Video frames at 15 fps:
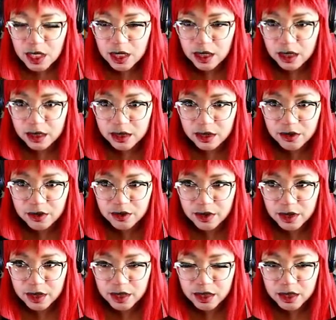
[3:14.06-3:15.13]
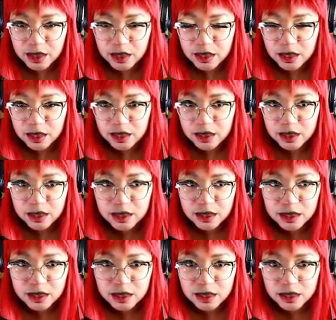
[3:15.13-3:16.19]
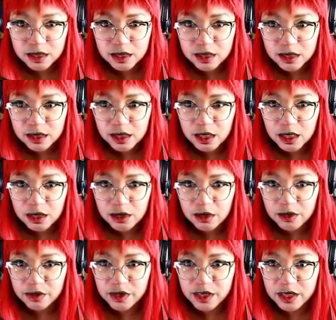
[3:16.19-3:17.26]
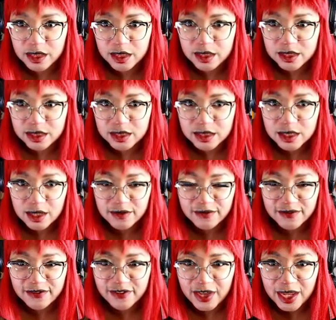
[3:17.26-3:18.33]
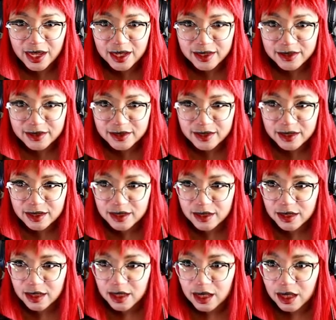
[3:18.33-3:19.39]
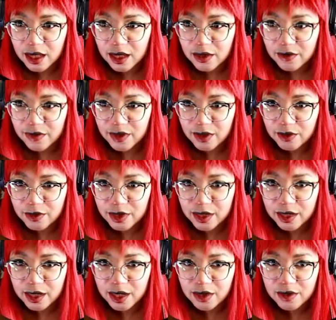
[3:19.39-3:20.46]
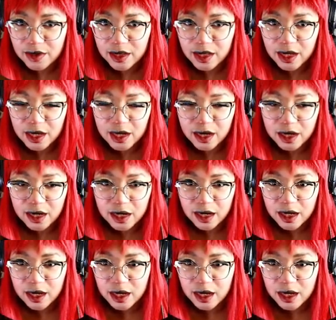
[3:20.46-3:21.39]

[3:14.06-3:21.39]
Cut the corner. Oh, Jesus. He's getting fast. I don't see one down there.